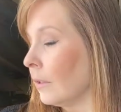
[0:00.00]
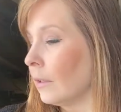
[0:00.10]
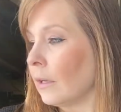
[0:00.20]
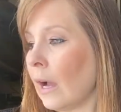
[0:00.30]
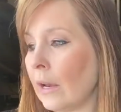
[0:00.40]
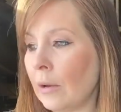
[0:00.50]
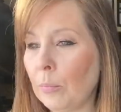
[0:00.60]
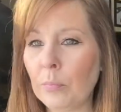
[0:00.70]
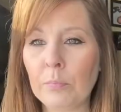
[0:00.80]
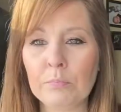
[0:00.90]
kind of
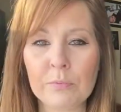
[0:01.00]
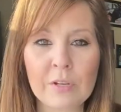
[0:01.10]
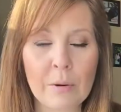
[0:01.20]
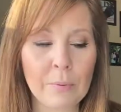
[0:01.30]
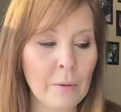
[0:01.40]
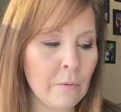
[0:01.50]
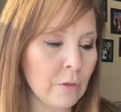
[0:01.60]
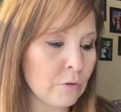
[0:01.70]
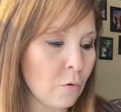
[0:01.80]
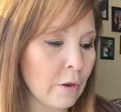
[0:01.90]
start playing with
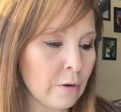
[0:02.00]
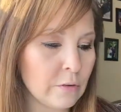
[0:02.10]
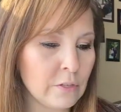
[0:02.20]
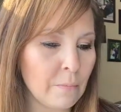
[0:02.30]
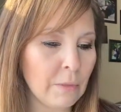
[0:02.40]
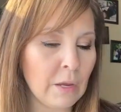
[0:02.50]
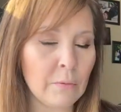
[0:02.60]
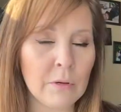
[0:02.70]
a toy or something. We